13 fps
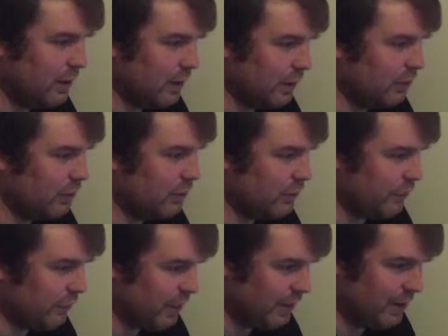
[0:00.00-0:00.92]
and uh,
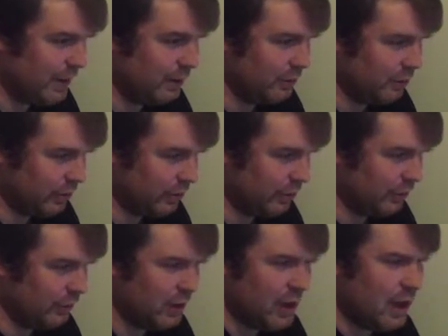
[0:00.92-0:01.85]
Crystal Fairy and
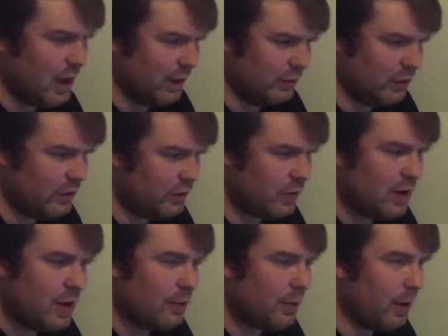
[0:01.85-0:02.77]
Girls, and
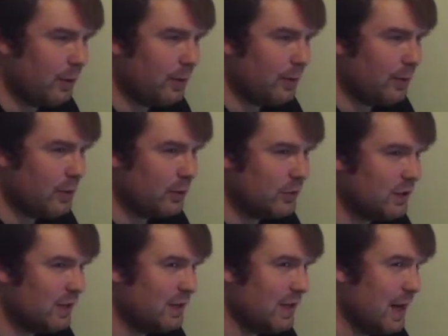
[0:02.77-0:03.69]
she's probably the
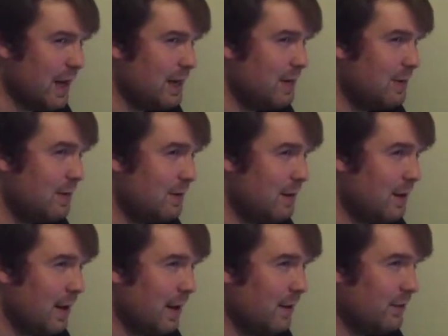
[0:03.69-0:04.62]
most
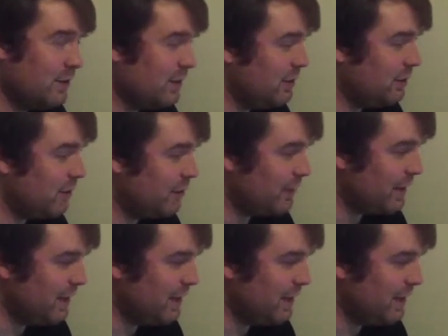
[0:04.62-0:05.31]
sane I've seen her